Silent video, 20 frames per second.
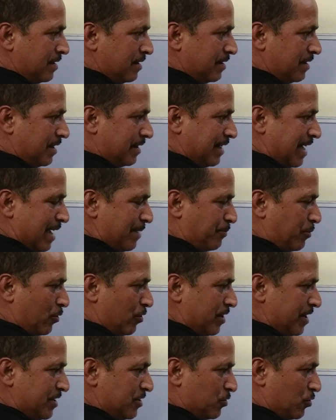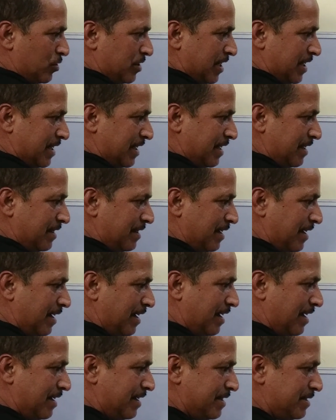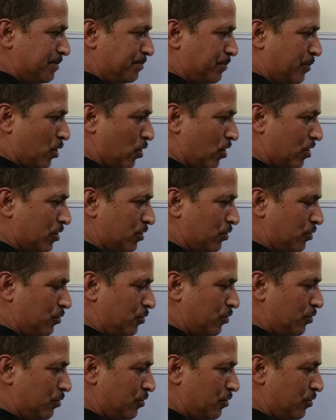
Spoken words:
the dipole is rotated and is brought to